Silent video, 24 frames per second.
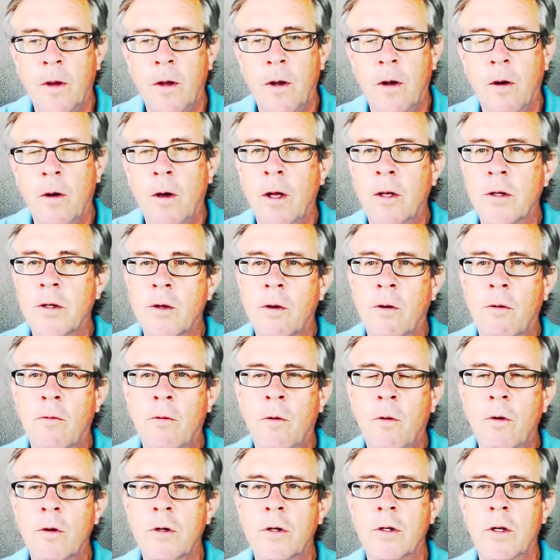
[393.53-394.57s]
You know, and so
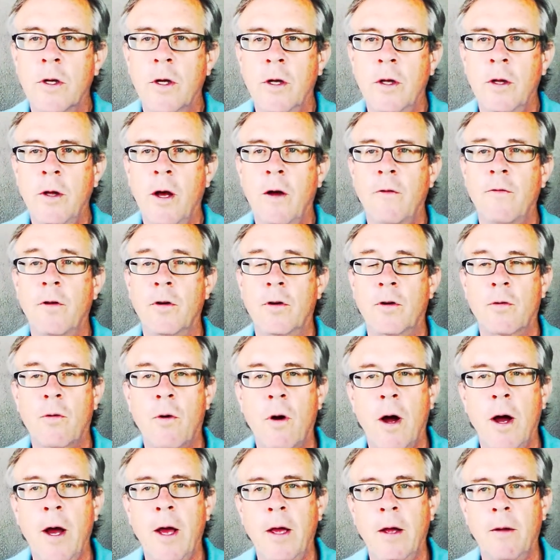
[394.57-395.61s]
of course you have to
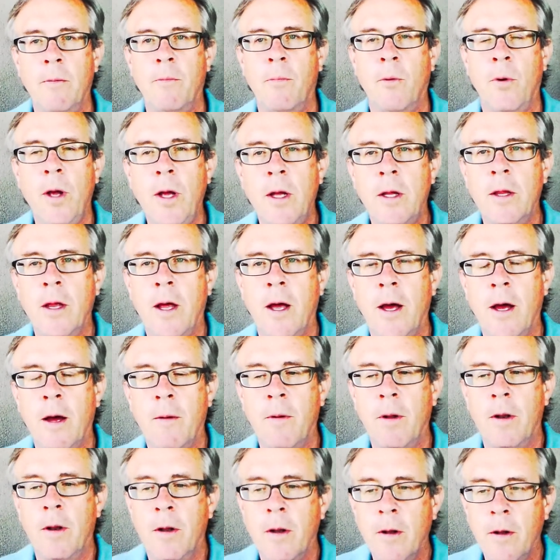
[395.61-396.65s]
try and break the
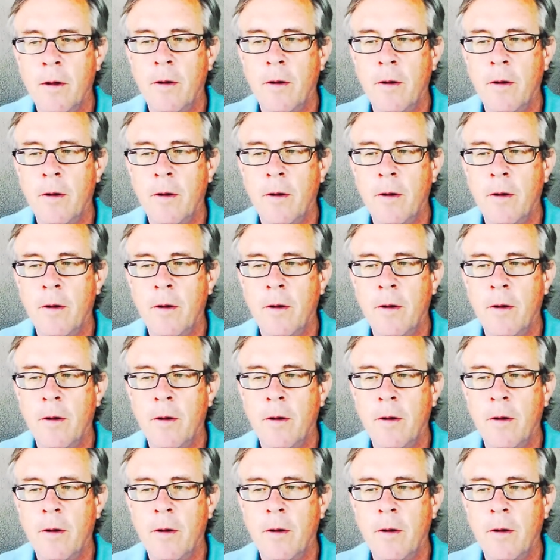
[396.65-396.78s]
habit.